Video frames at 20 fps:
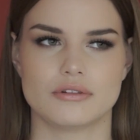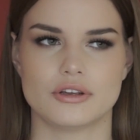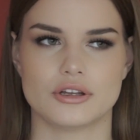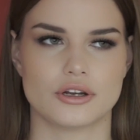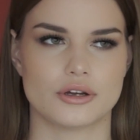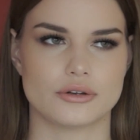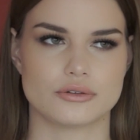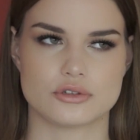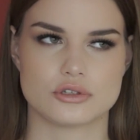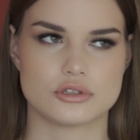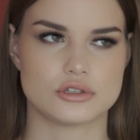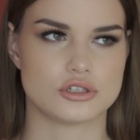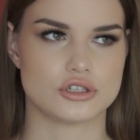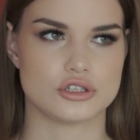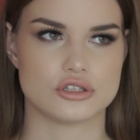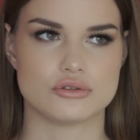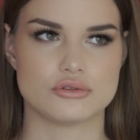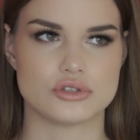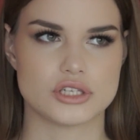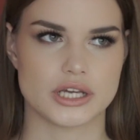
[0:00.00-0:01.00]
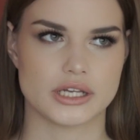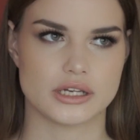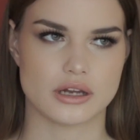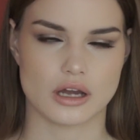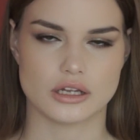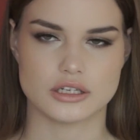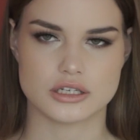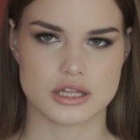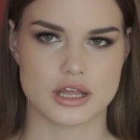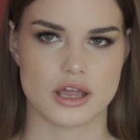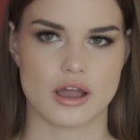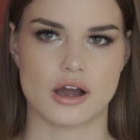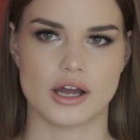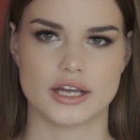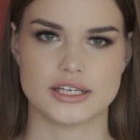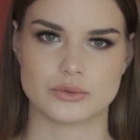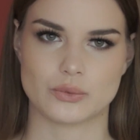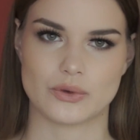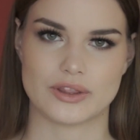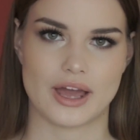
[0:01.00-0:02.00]
you know, just use it under the
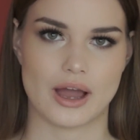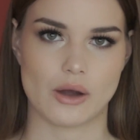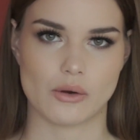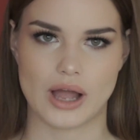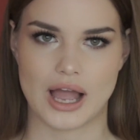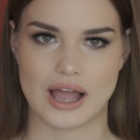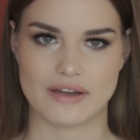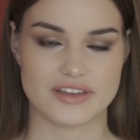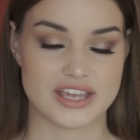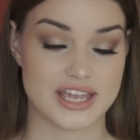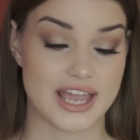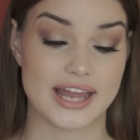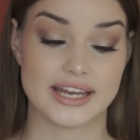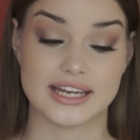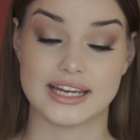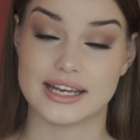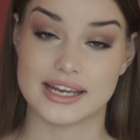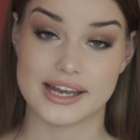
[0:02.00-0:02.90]
eyes without having any